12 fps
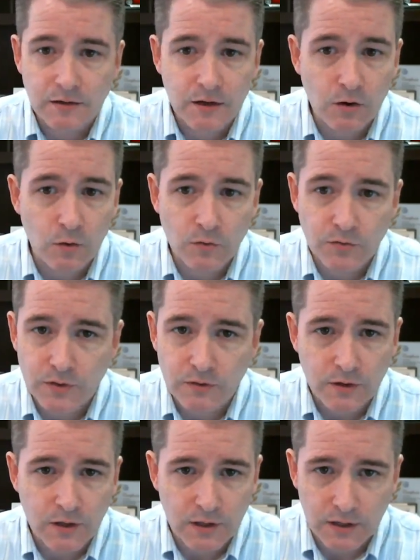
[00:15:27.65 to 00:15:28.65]

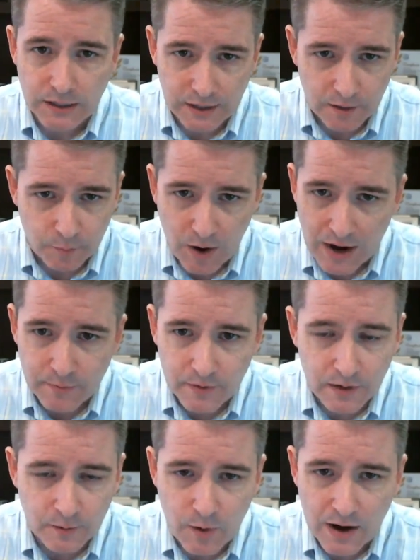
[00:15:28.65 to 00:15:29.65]
in a prime
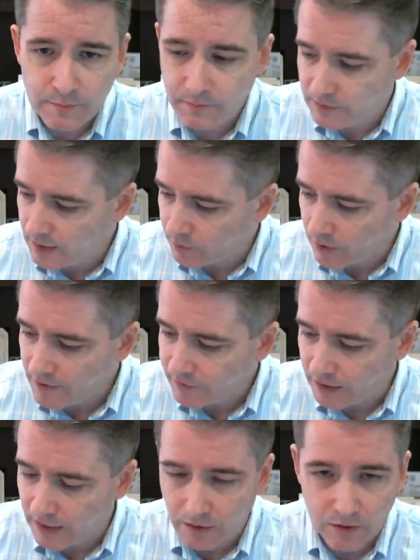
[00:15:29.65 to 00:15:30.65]

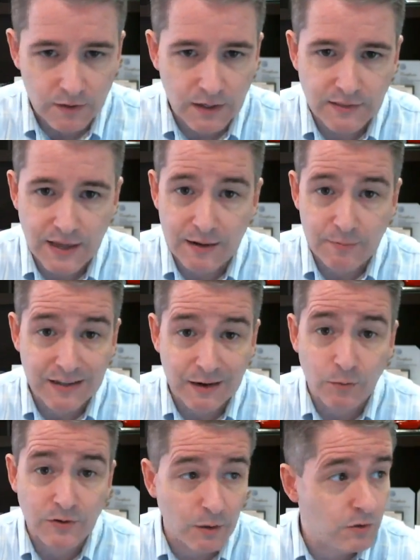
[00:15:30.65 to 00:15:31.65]
demographic and area like that, I mean,
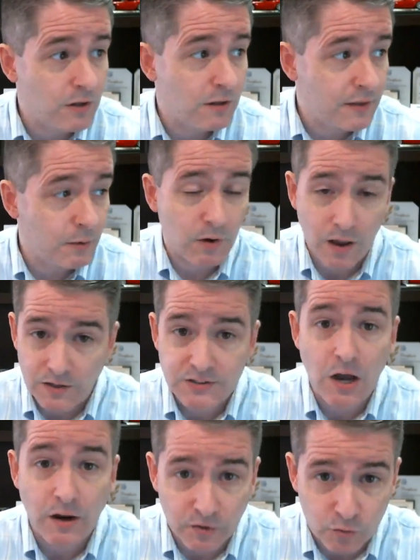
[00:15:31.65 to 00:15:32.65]
there were a
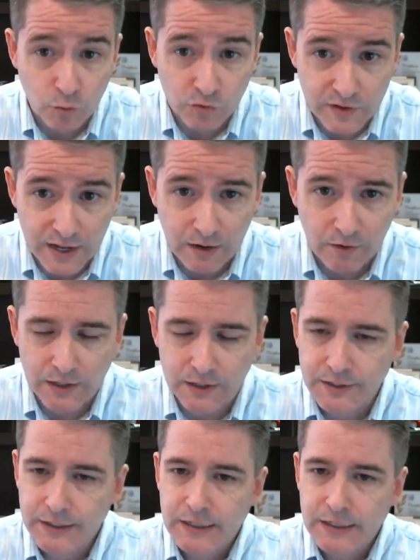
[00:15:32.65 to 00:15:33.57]
ton of schools in that area,